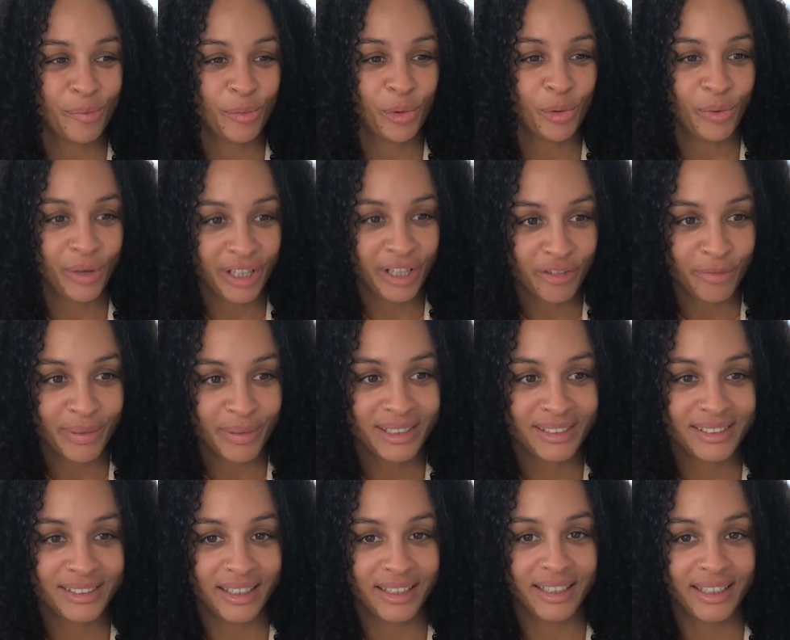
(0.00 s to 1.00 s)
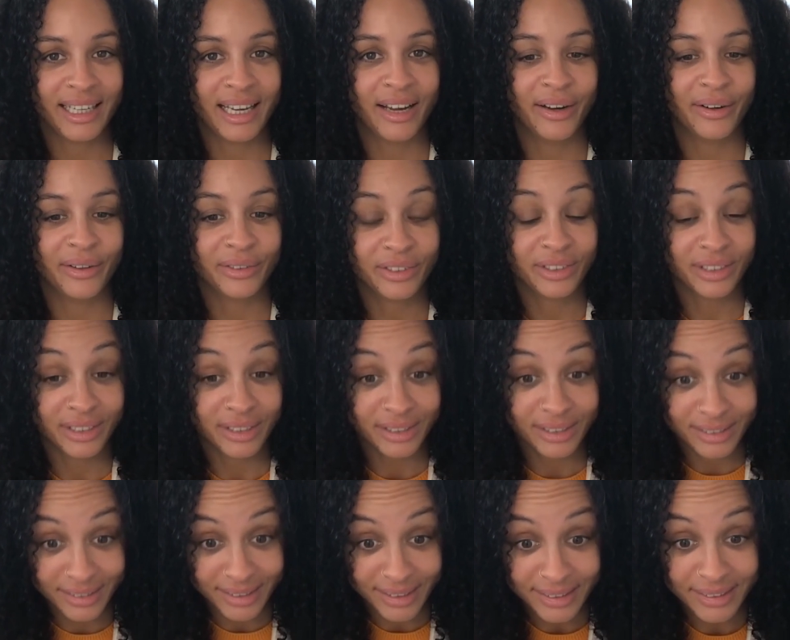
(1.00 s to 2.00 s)
we have been sending out
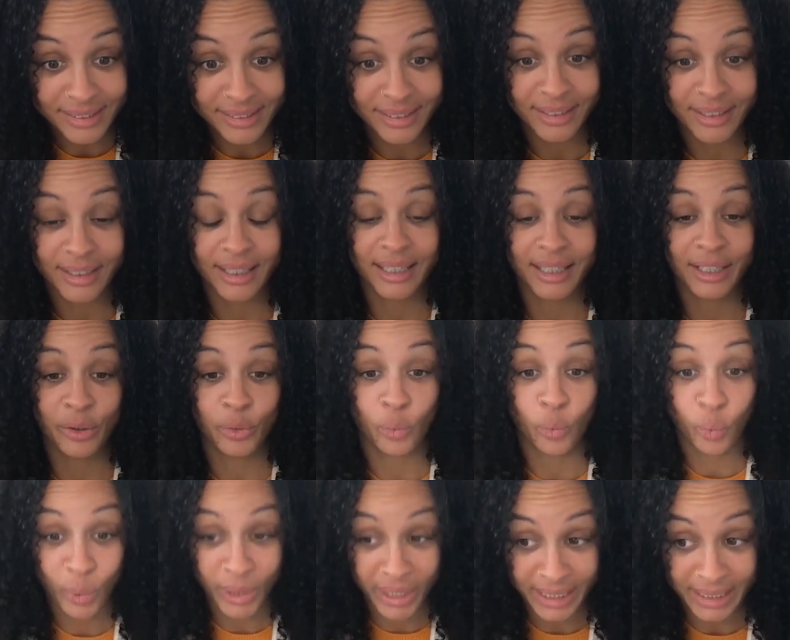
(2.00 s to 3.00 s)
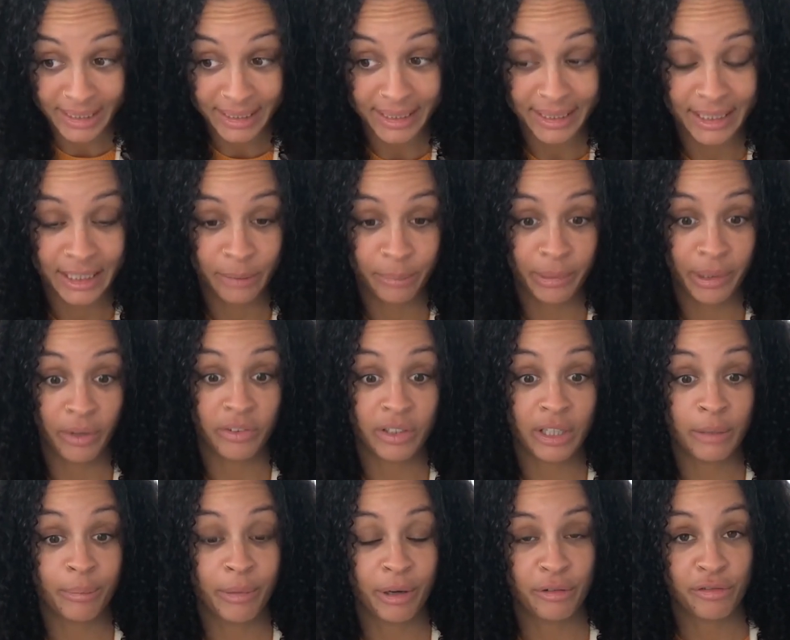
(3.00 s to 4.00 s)
consistently weekly emails,
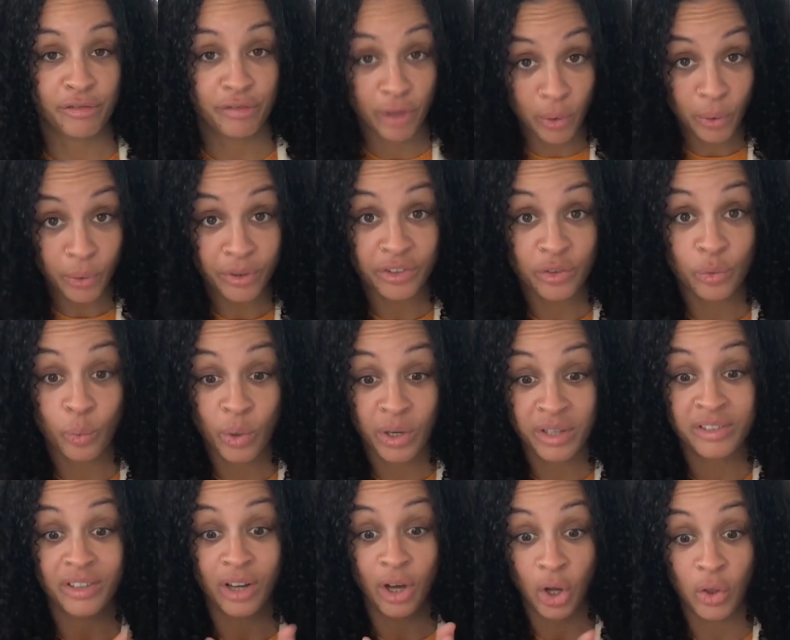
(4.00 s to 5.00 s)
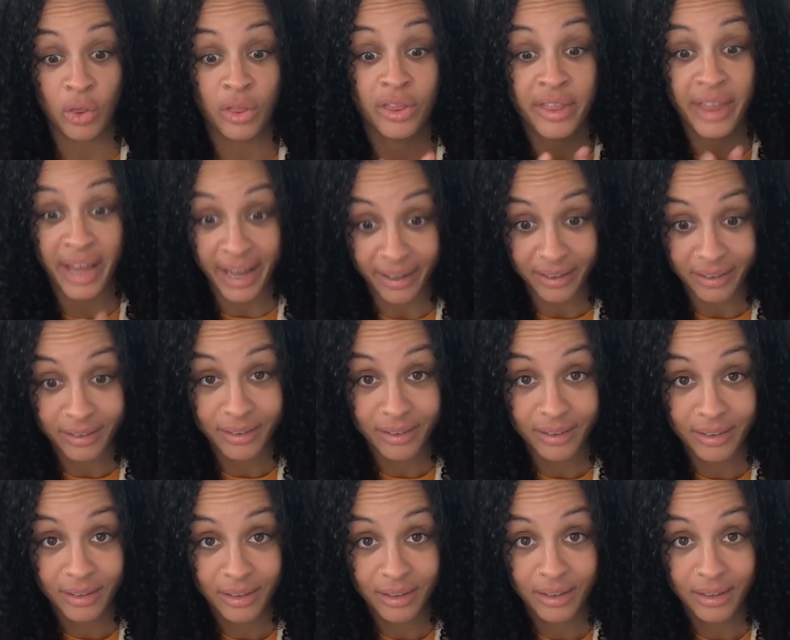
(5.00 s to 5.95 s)
and my focus was on that.